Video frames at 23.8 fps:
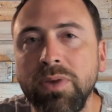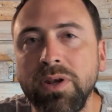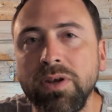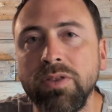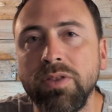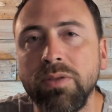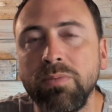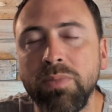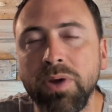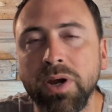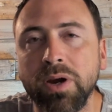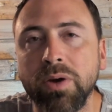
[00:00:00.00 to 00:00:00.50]
the
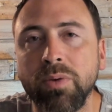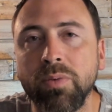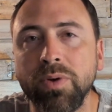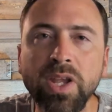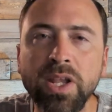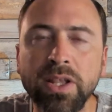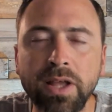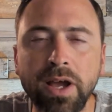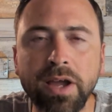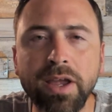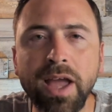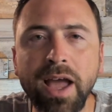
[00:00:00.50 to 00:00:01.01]
bigger ones.
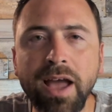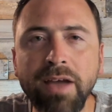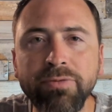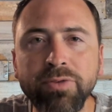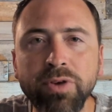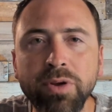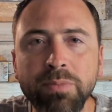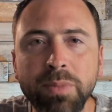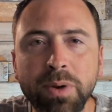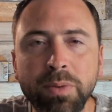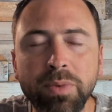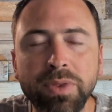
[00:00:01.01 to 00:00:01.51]
Now, you have to
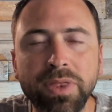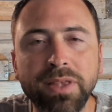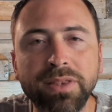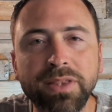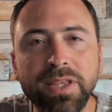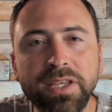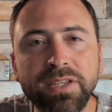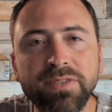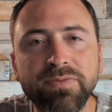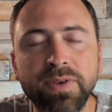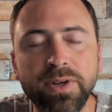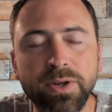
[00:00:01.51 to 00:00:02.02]
remember that
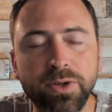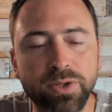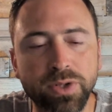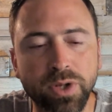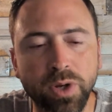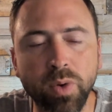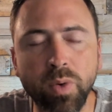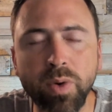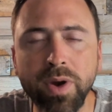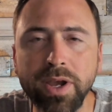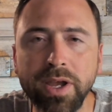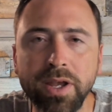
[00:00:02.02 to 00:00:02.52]
these vendors are
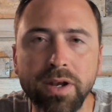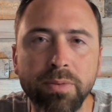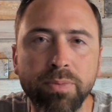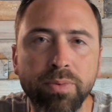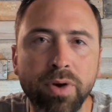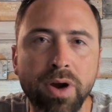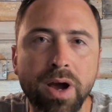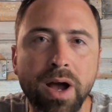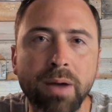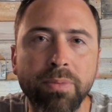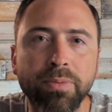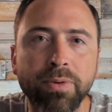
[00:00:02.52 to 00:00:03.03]
going into
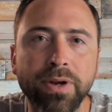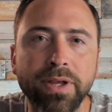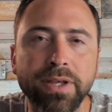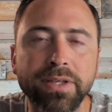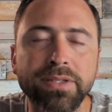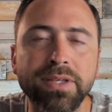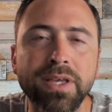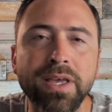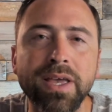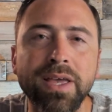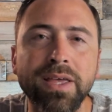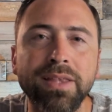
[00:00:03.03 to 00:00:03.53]
properties
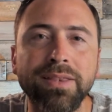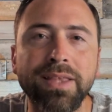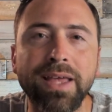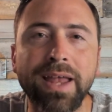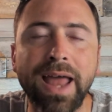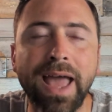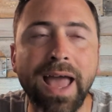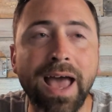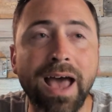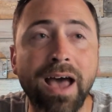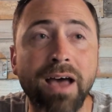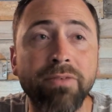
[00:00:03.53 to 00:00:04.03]
that
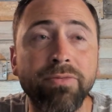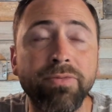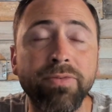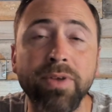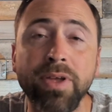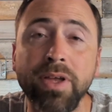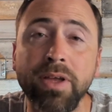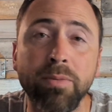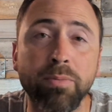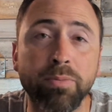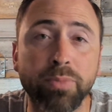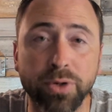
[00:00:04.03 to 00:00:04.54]
have
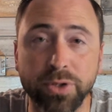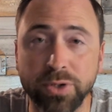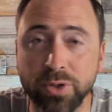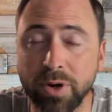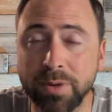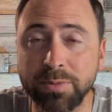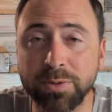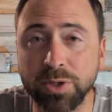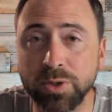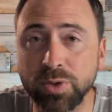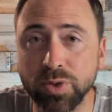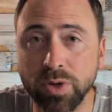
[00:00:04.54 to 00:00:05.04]

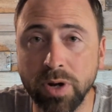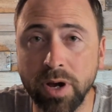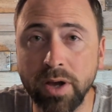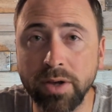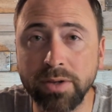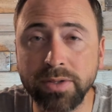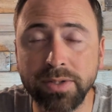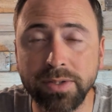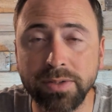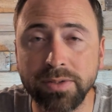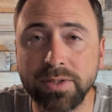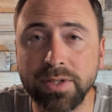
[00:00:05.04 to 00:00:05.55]
prescription
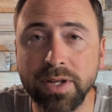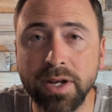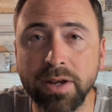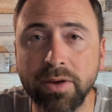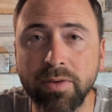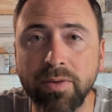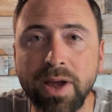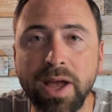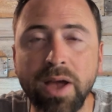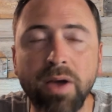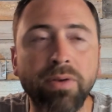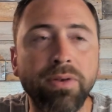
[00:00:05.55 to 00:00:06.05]
drugs sitting
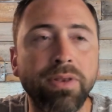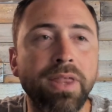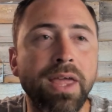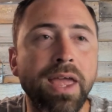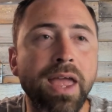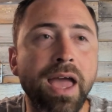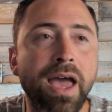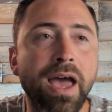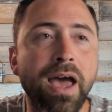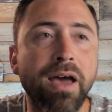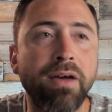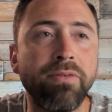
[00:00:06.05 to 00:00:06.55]
around. They
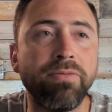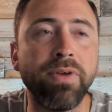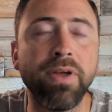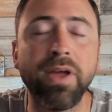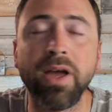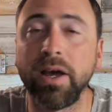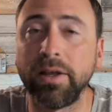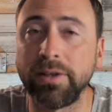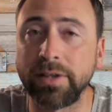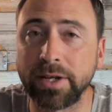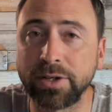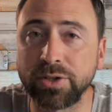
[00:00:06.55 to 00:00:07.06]
have
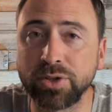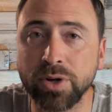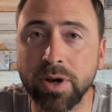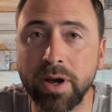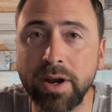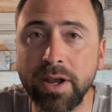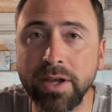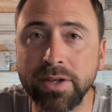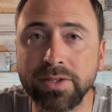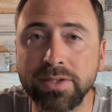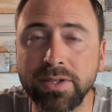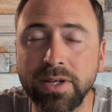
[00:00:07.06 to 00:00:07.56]

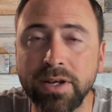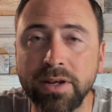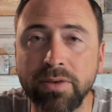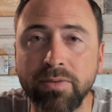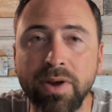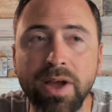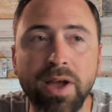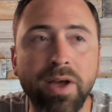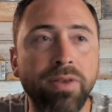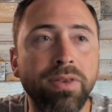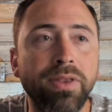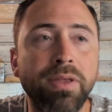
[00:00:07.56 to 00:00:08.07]
electronics sitting
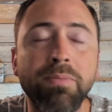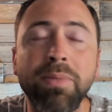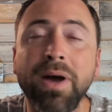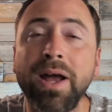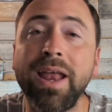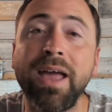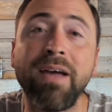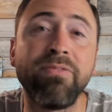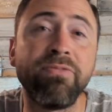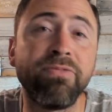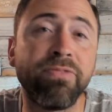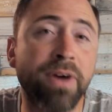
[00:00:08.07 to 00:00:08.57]
around. They might
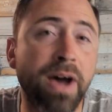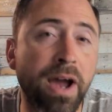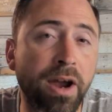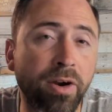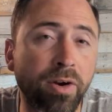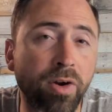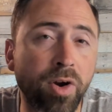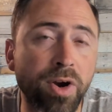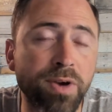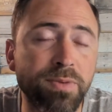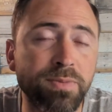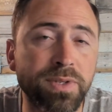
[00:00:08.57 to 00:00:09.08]
have
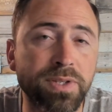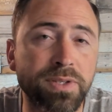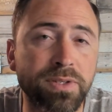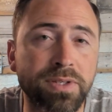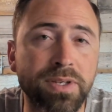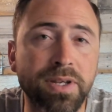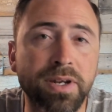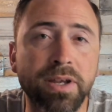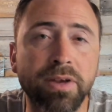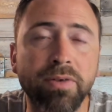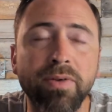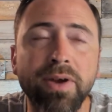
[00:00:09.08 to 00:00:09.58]
firearms
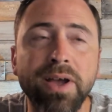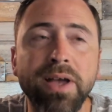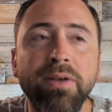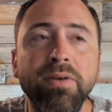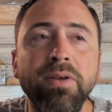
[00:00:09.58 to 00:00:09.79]
sitting around.